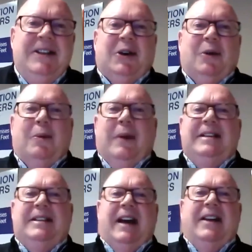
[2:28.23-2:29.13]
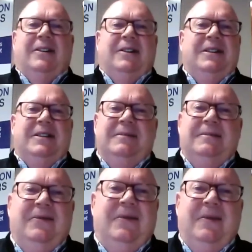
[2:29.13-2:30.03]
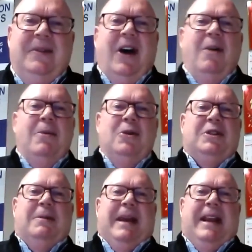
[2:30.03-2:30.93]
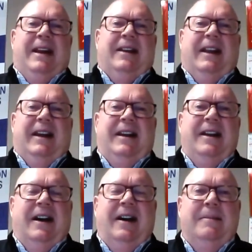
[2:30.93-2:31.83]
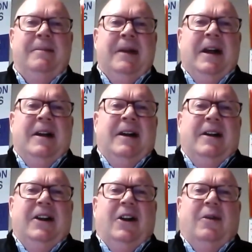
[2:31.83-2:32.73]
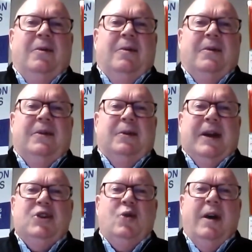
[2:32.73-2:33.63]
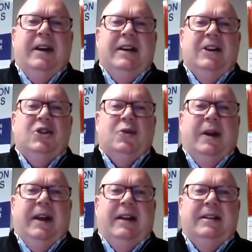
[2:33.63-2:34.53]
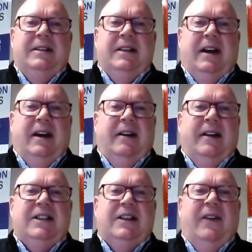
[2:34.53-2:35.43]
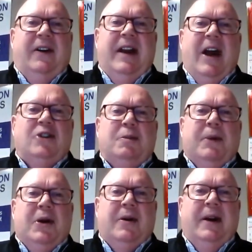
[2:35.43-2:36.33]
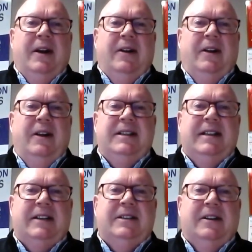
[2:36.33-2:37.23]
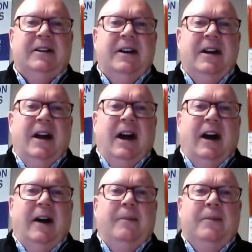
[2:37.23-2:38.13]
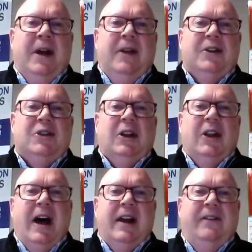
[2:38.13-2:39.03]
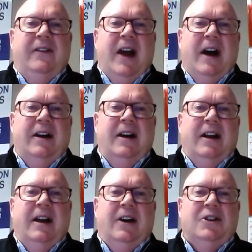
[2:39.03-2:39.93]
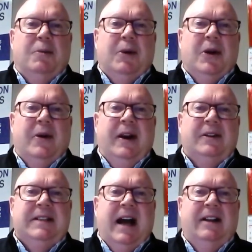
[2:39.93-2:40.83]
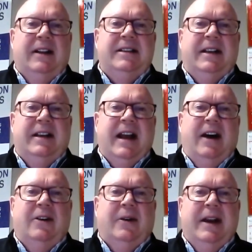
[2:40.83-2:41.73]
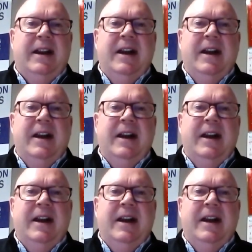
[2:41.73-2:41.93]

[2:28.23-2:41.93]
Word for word: are recycled almost immediately. Um, know, restaurant industry is uh, it's a very entrepreneurial sector. Um, there's a lot of young entrepreneurial talent in Calgary.